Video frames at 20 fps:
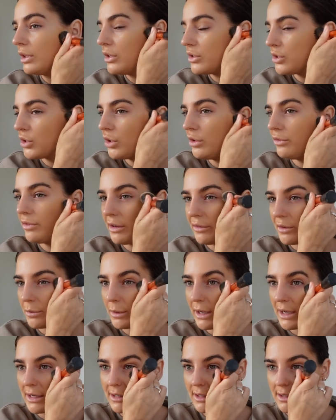Two favourite
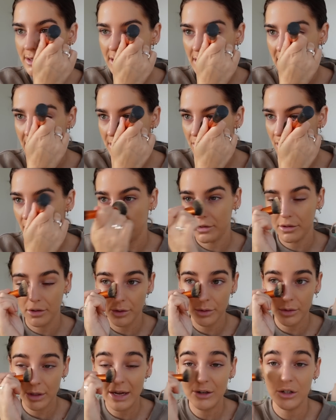places to get
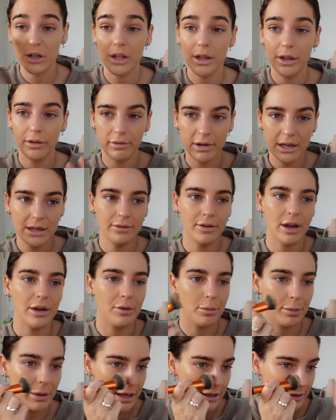tracksuits. Actually, three
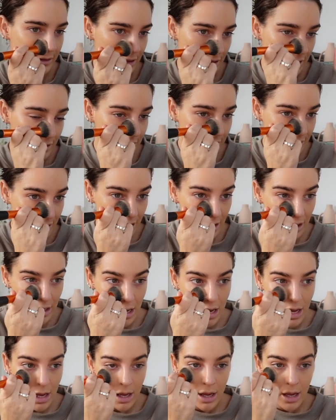favourite places.
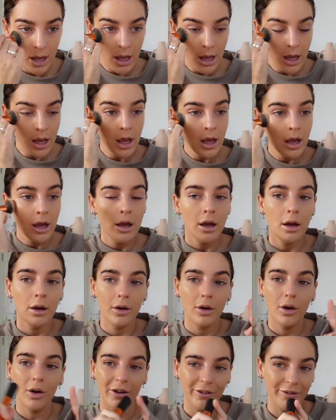
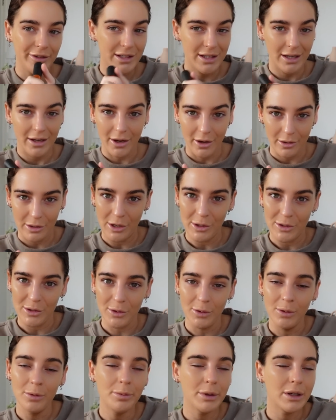obviously Girl Knows
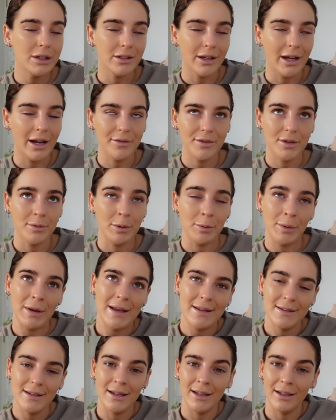All, because I have some
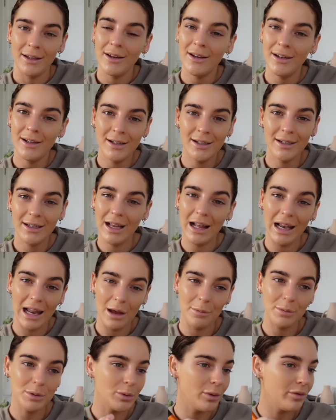amazing
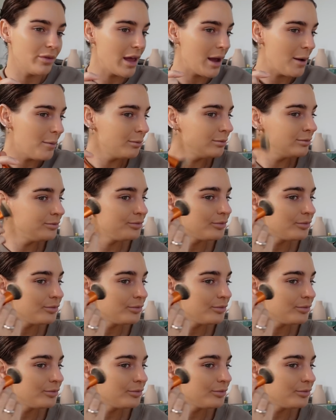collabs with them.